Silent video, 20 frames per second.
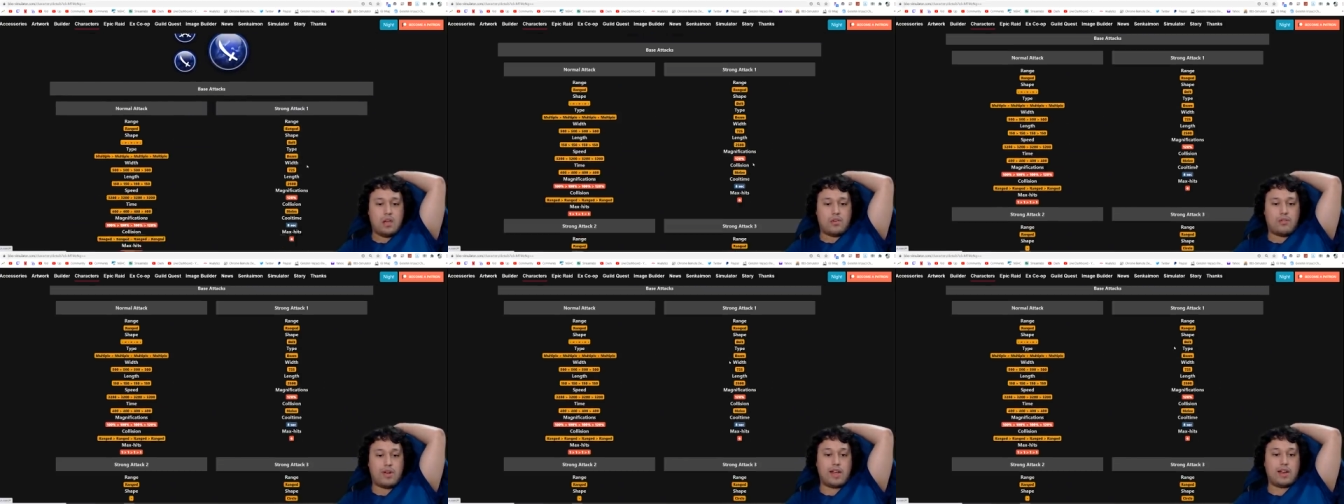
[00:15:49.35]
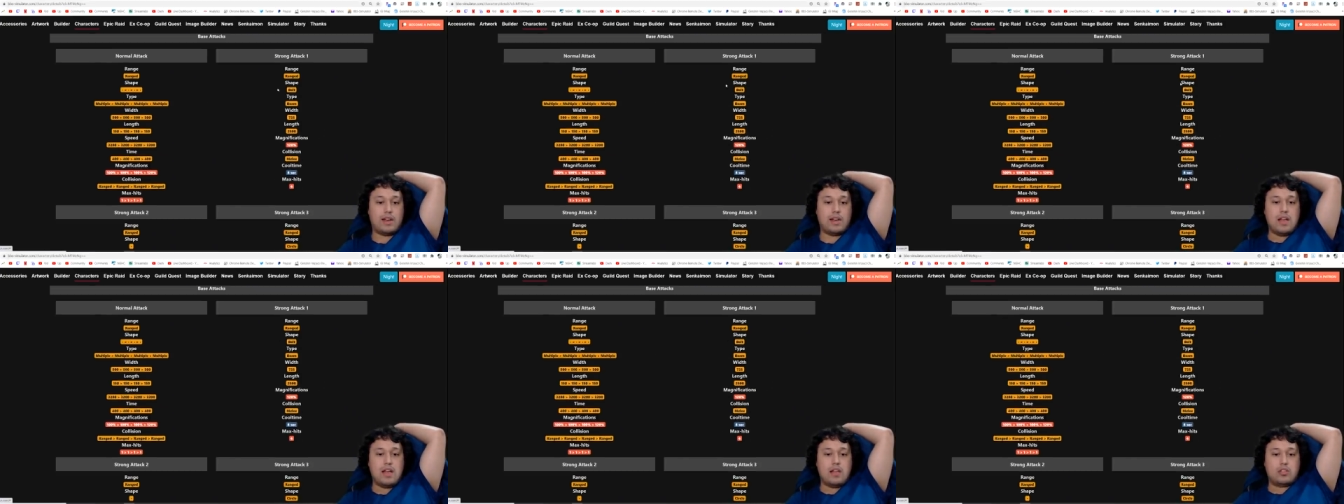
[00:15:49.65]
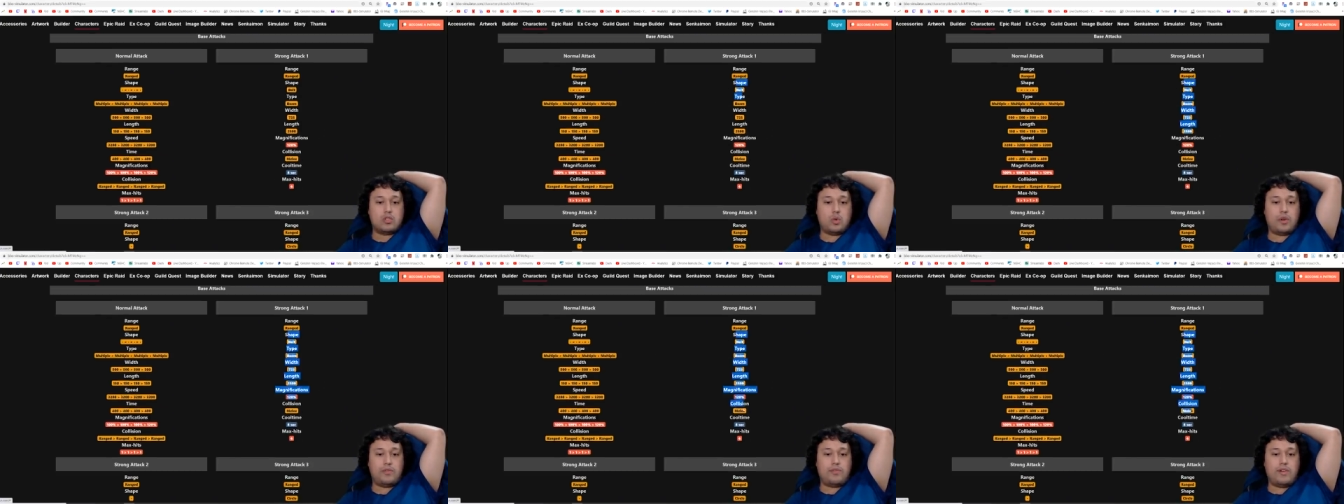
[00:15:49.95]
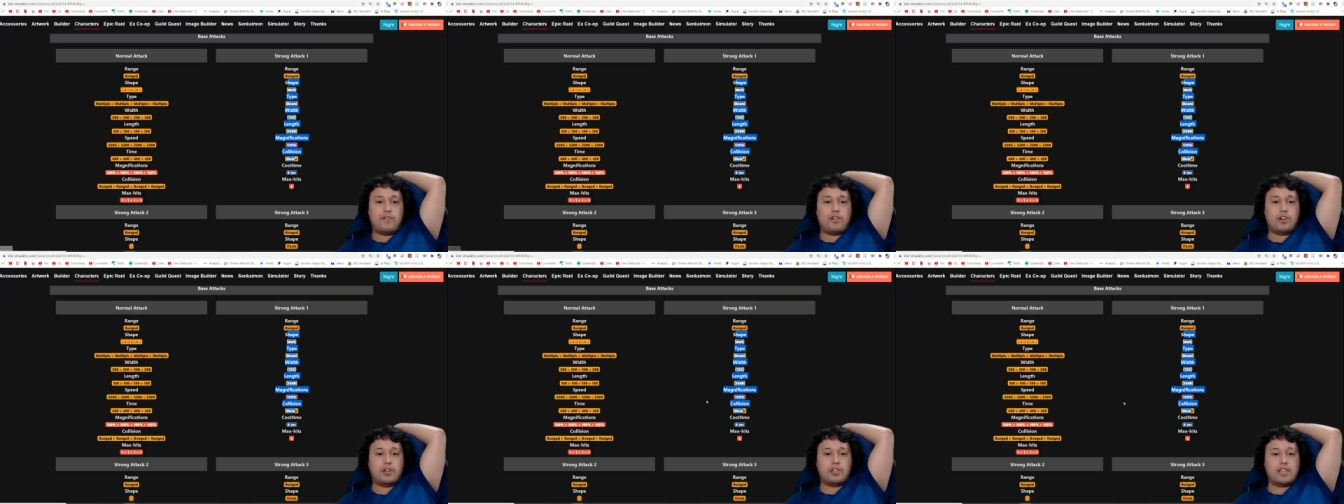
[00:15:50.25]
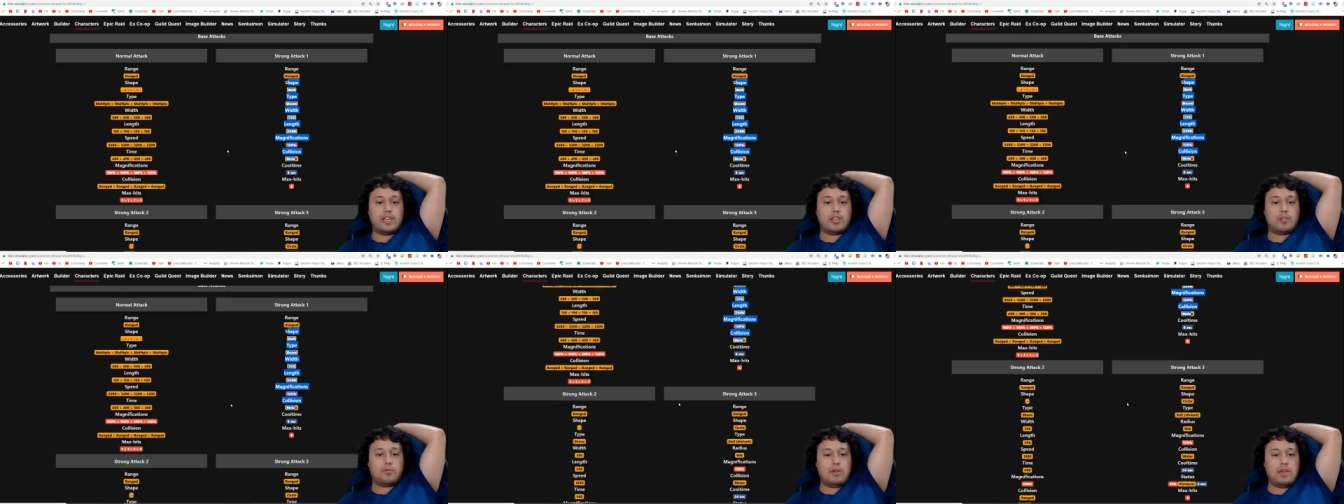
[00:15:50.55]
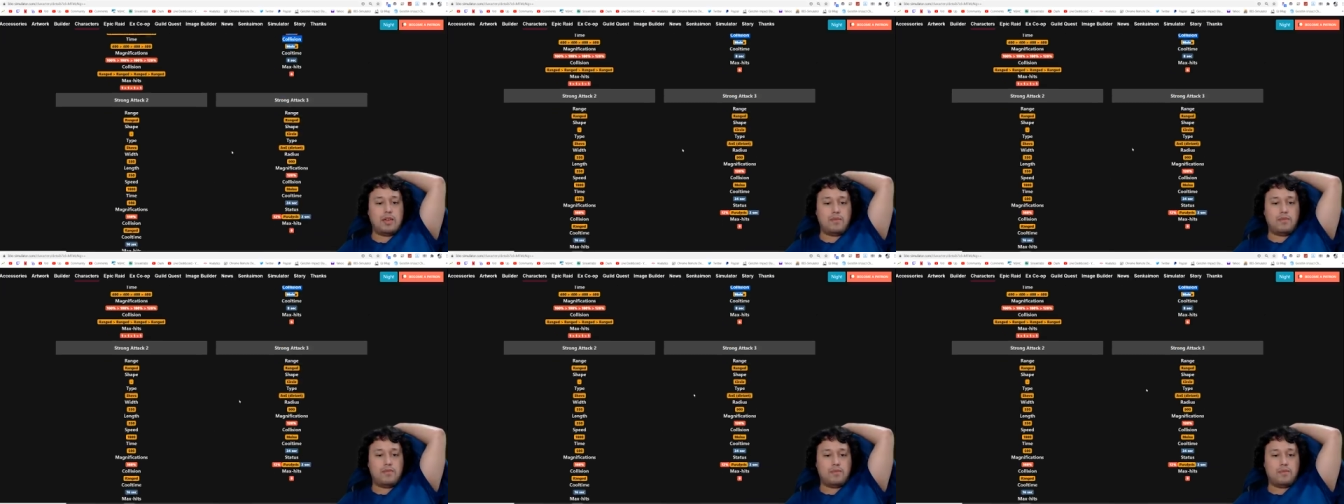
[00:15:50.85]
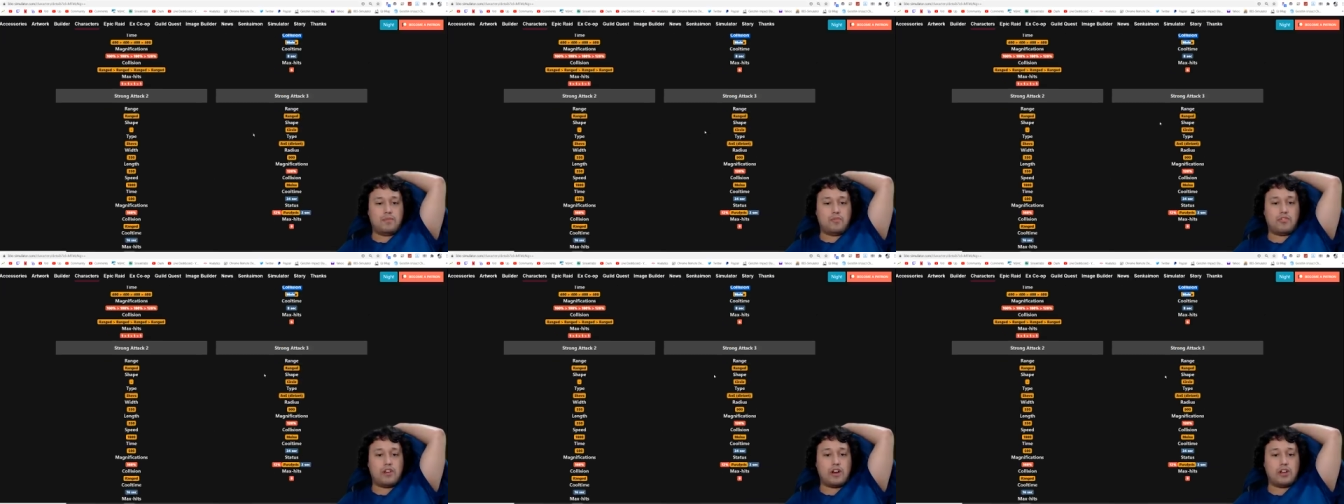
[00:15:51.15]
Right, 2500 length beam,
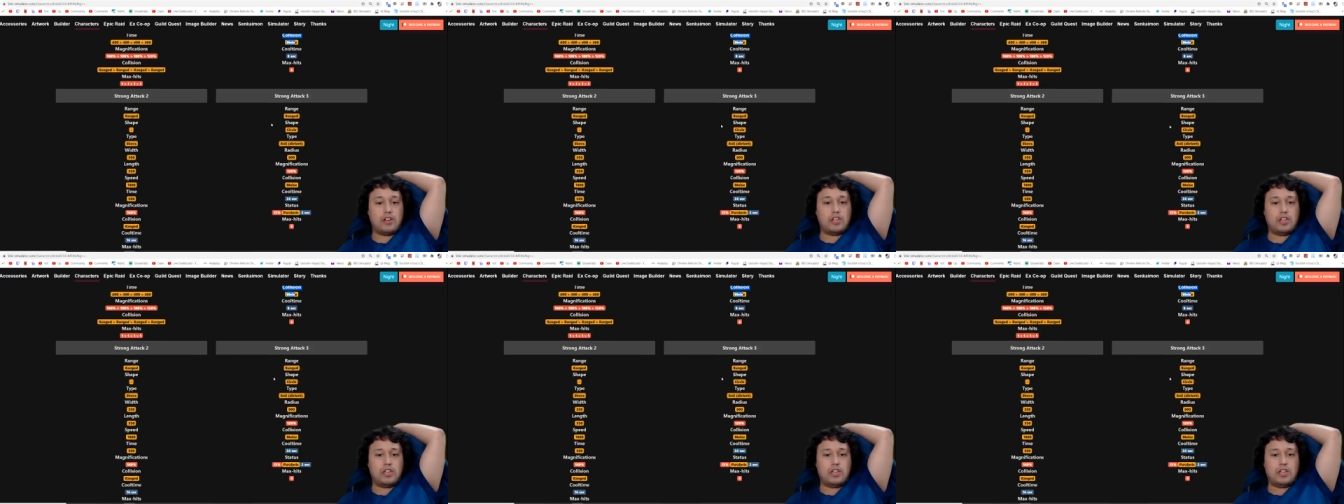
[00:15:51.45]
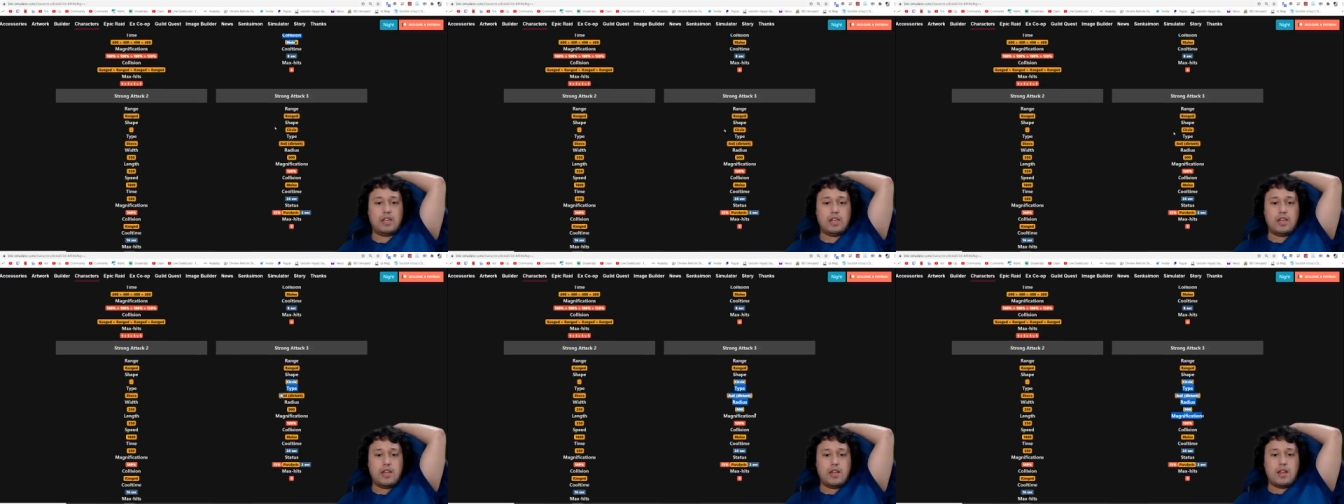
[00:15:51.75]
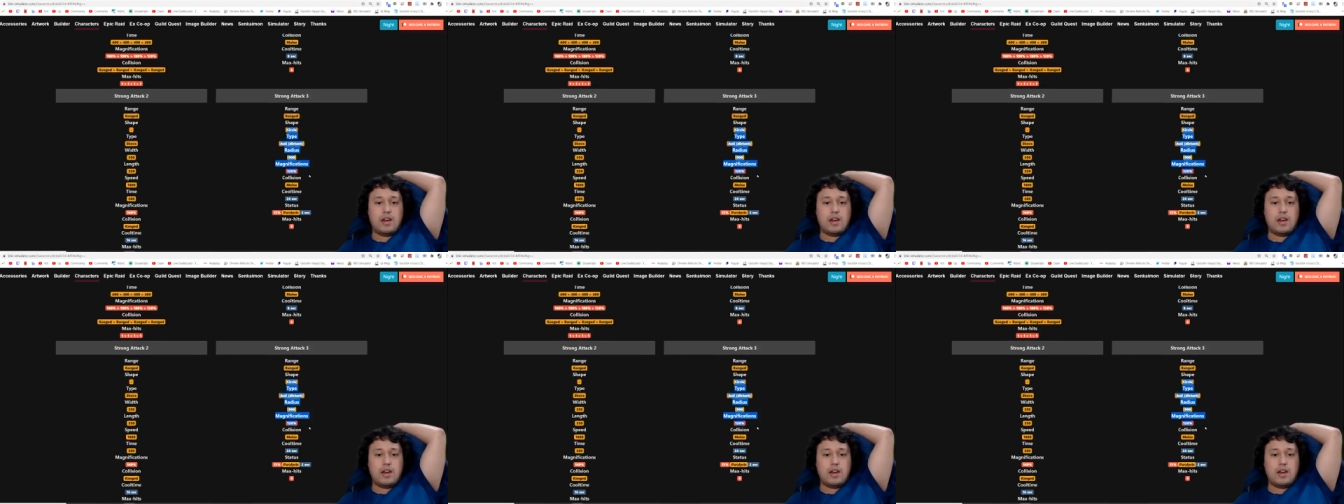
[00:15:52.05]
very good.